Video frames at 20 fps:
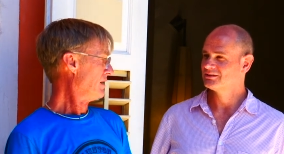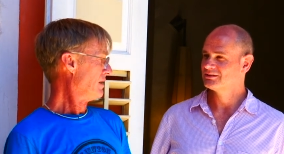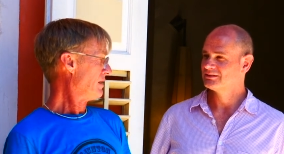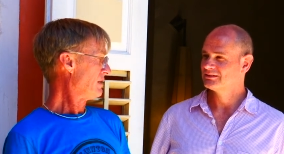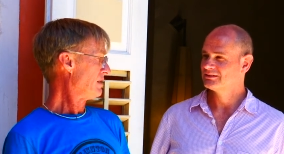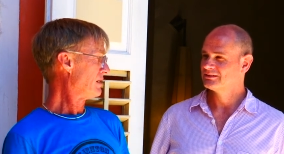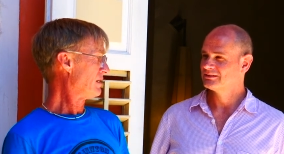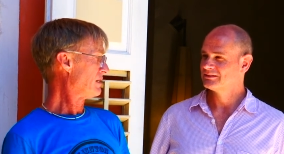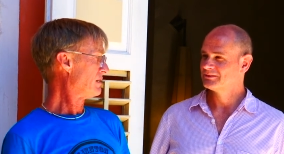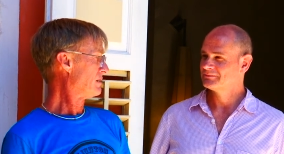
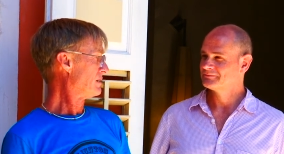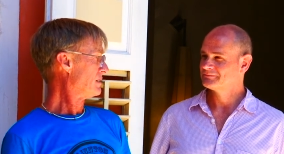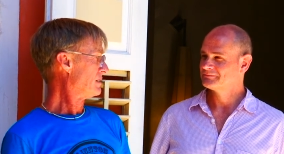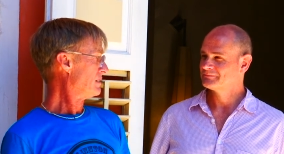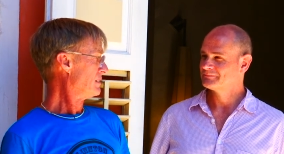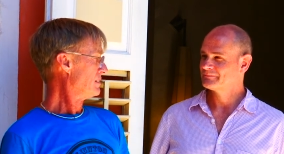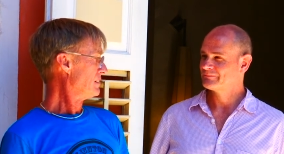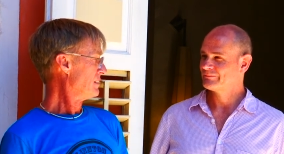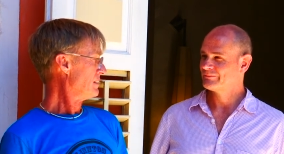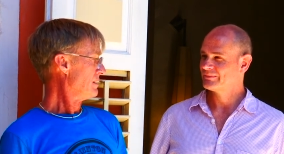Speaker 1: Oh,
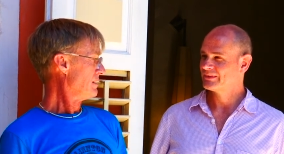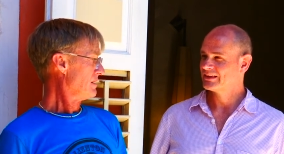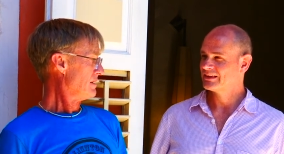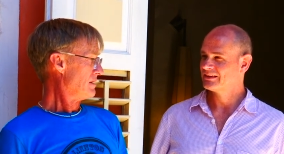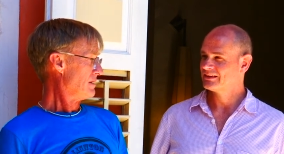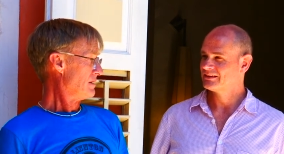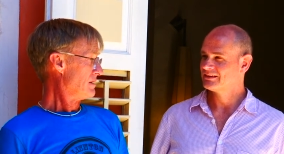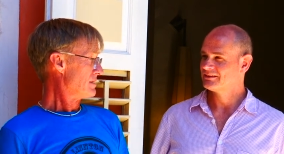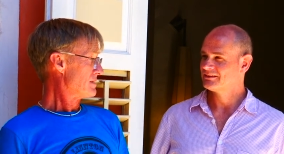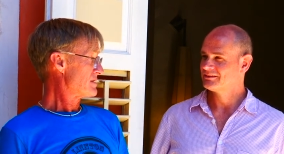
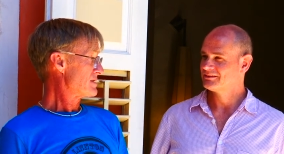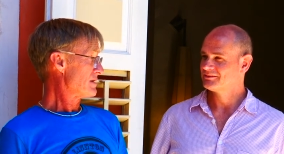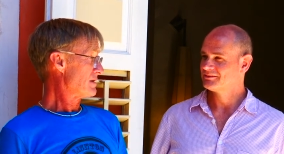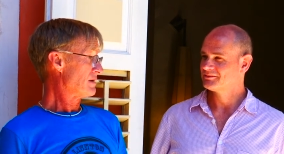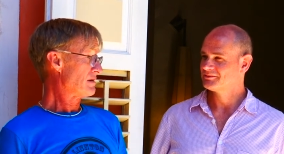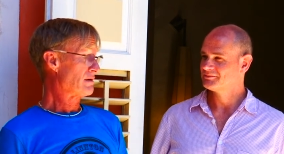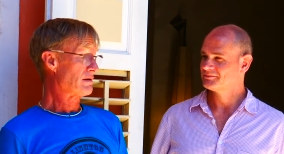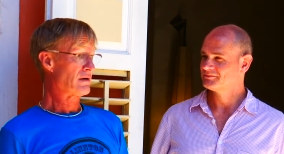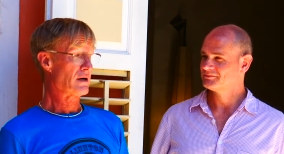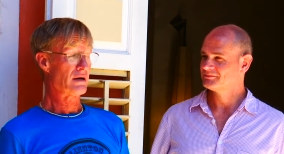
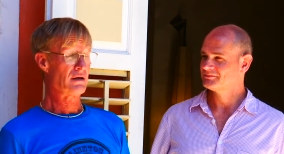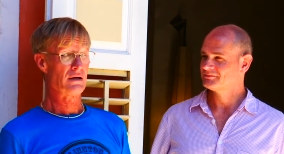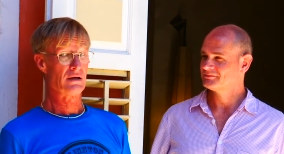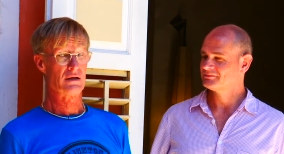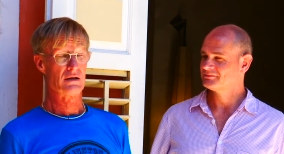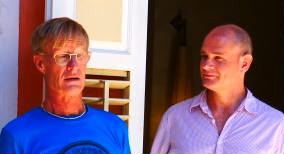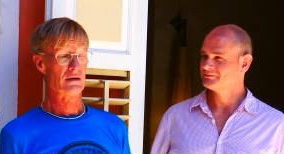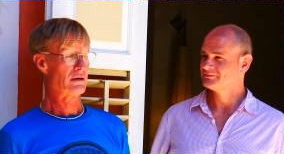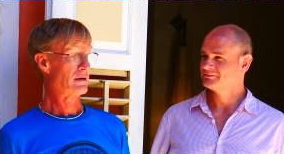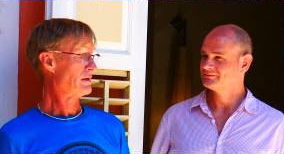so
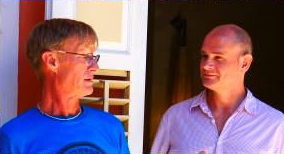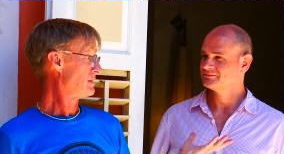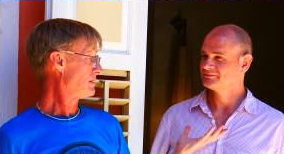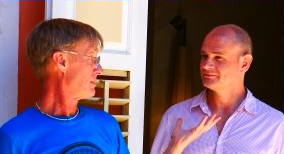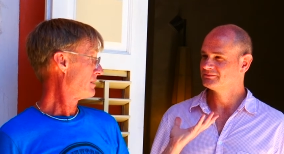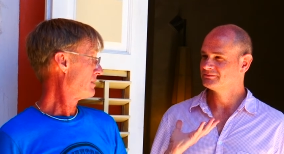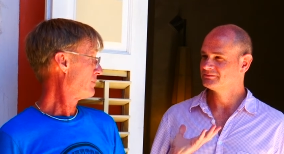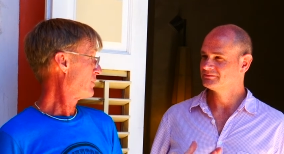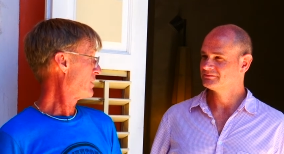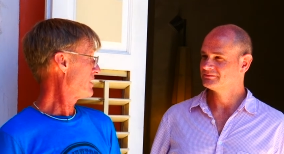
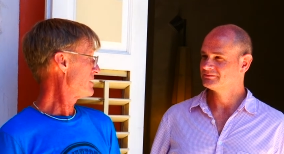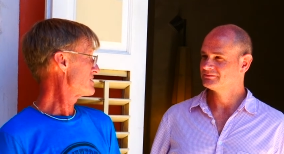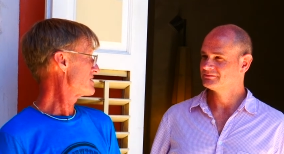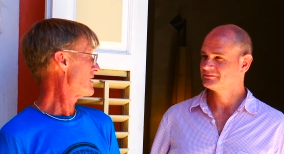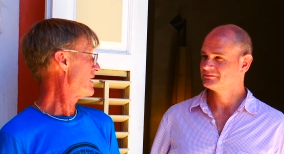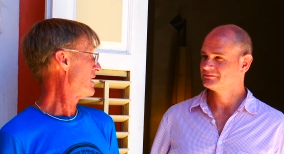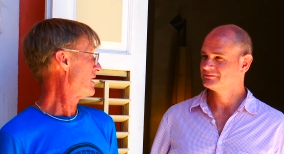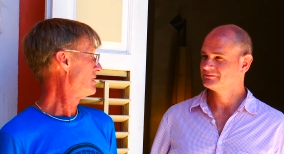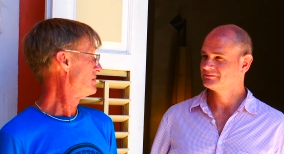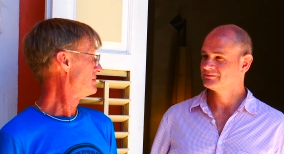what do you
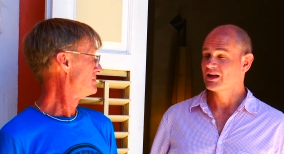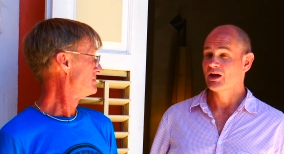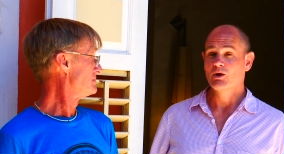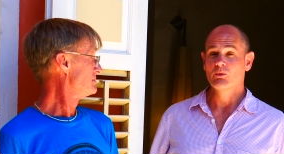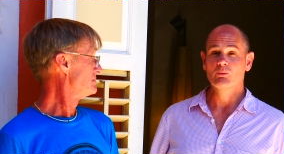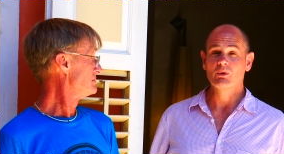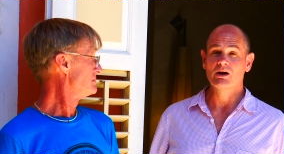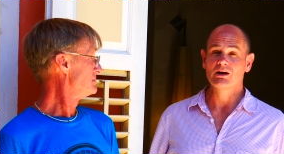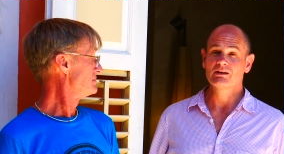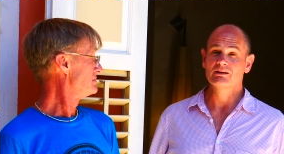say?
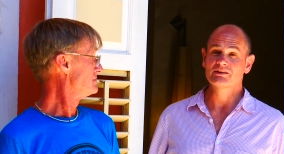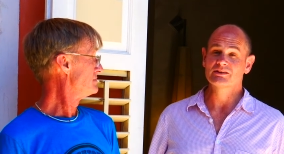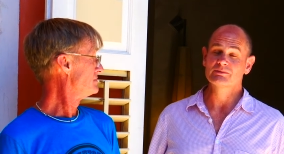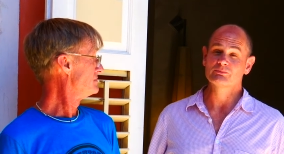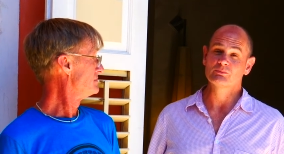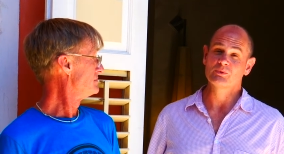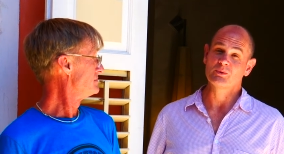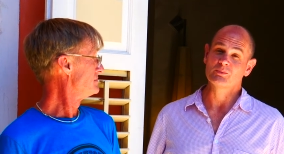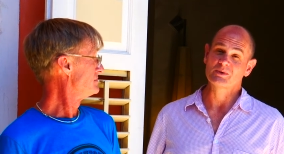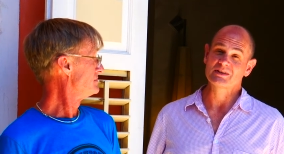Well,
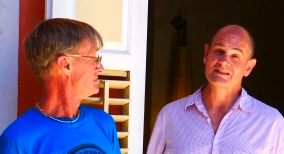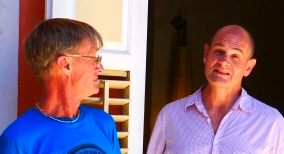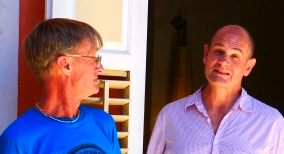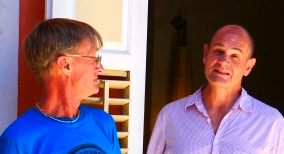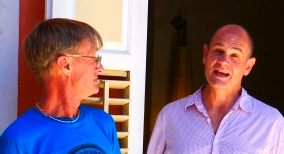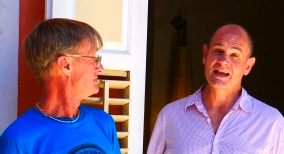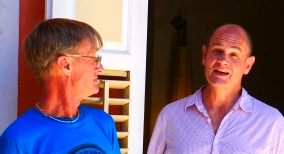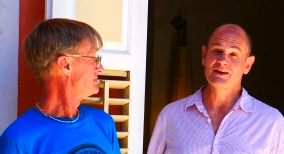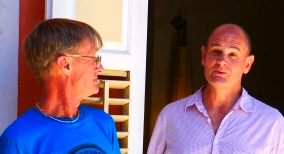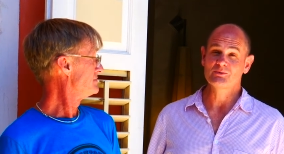what we
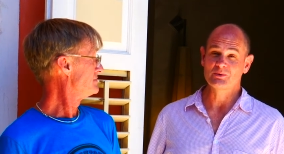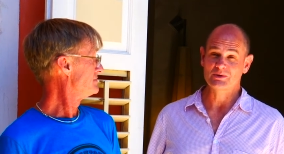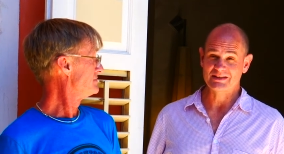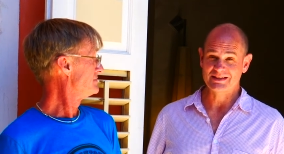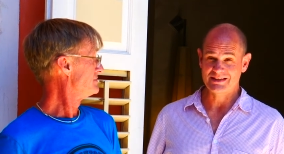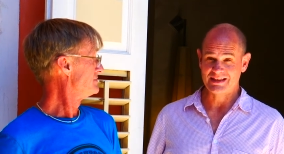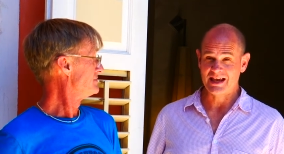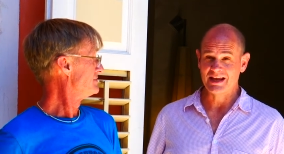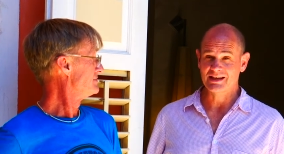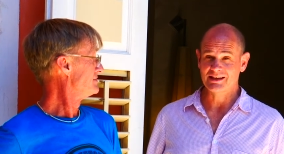say was
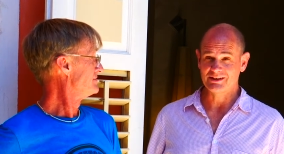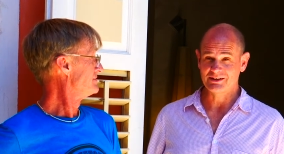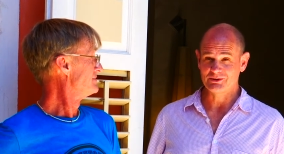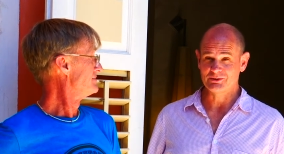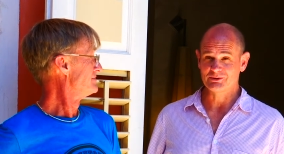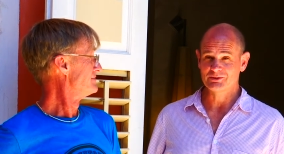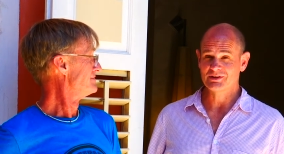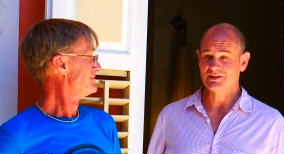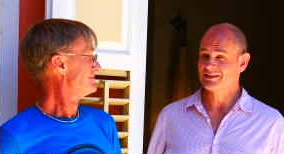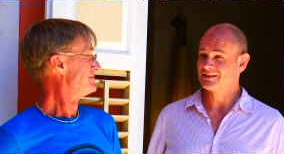thank you
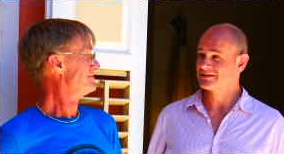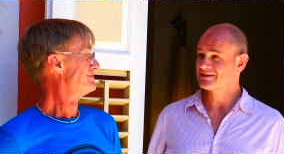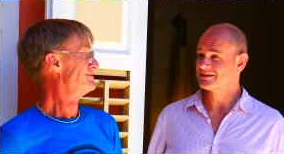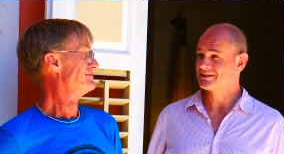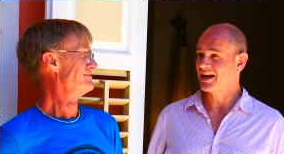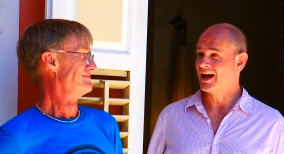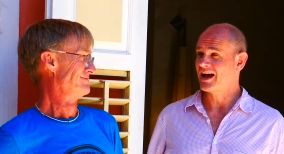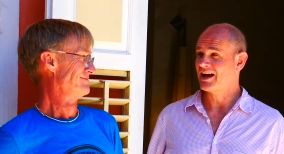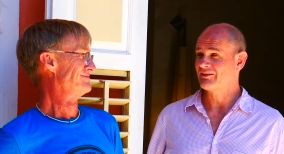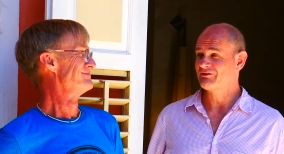to the
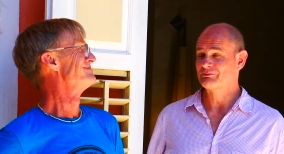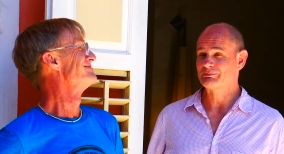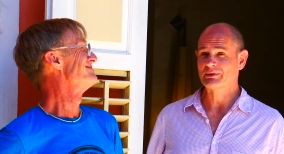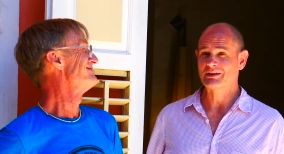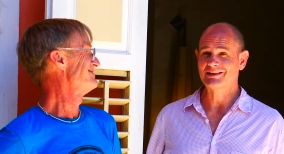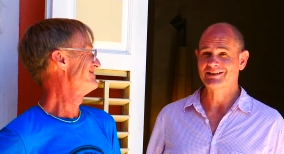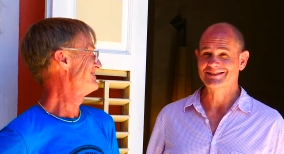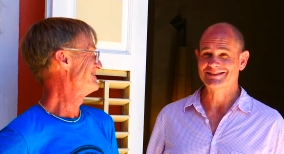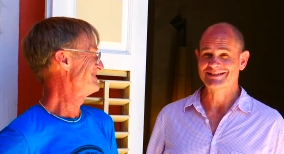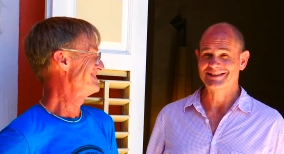staff
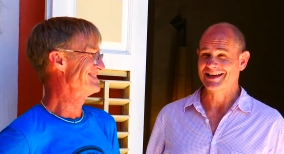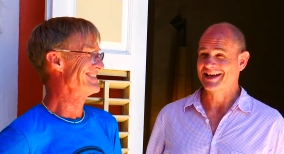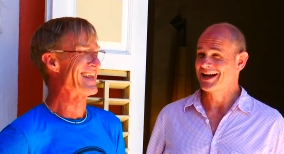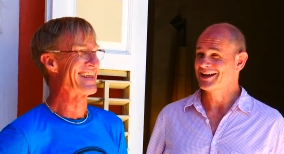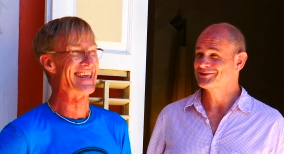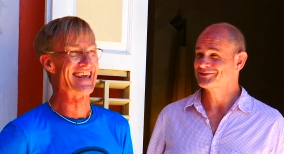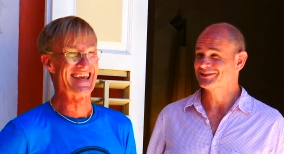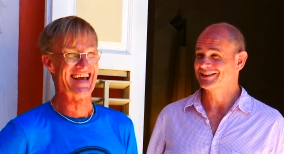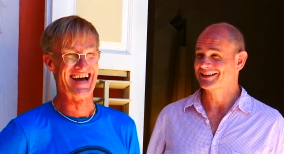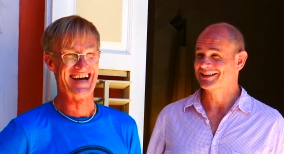because they
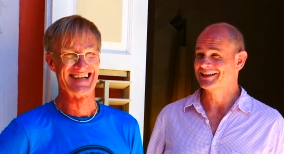actually